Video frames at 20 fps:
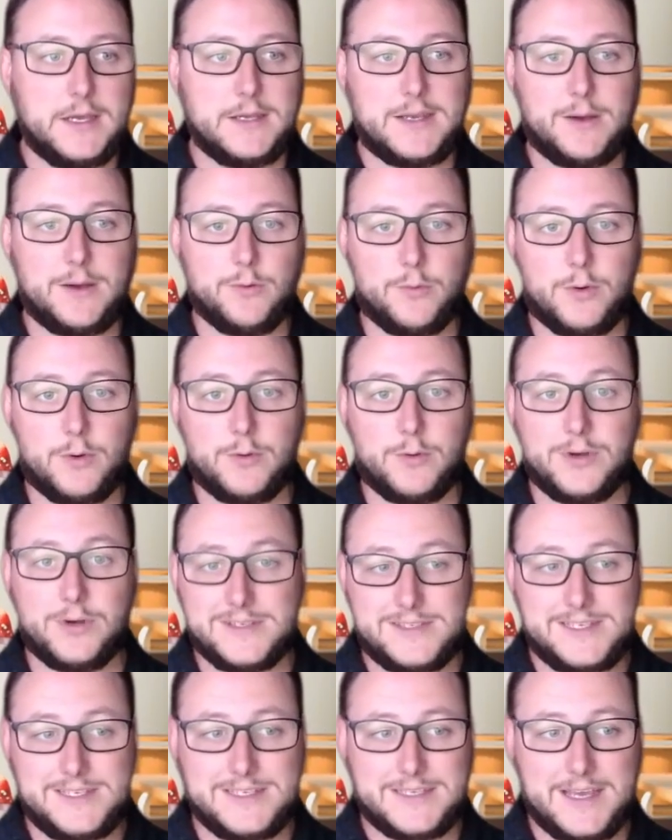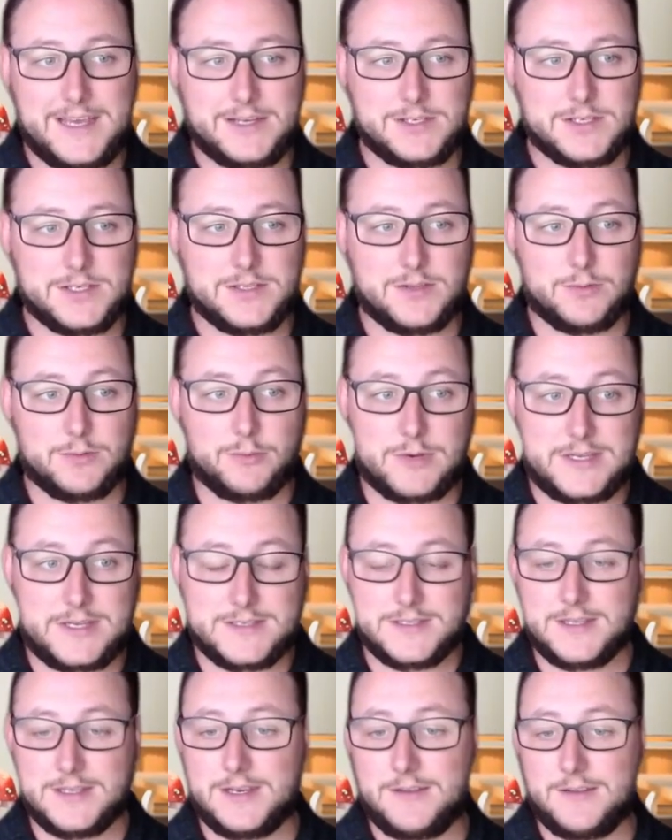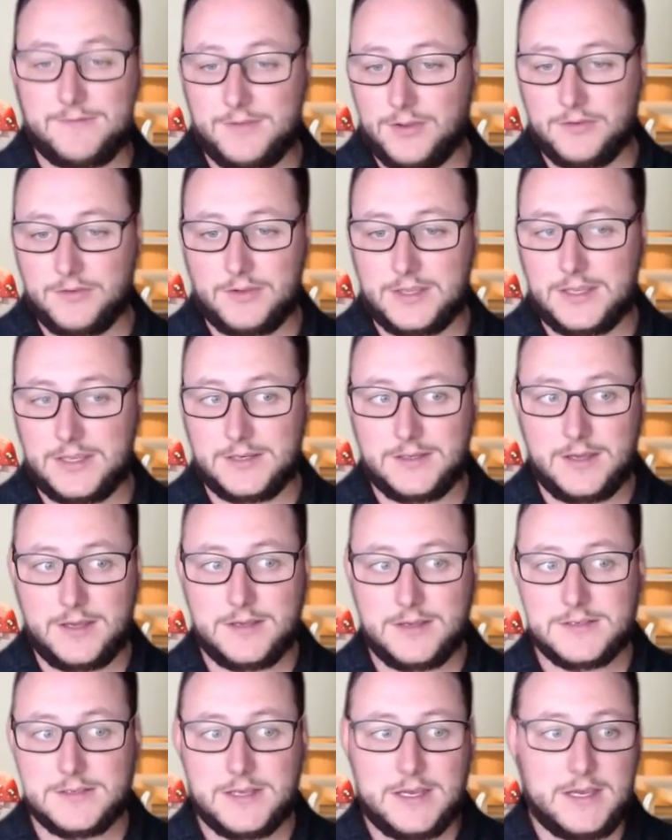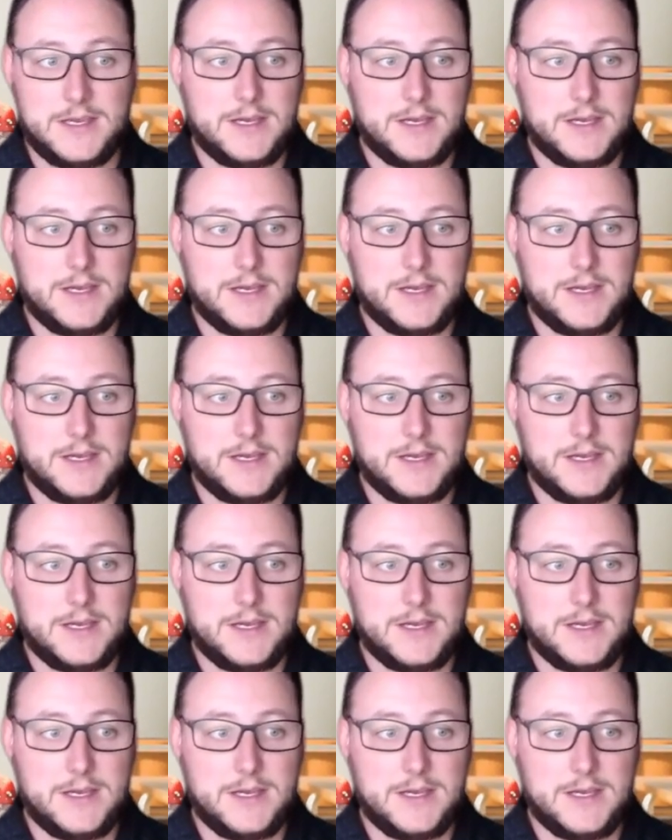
Now, when we're in detached, the reason that it feels like it does,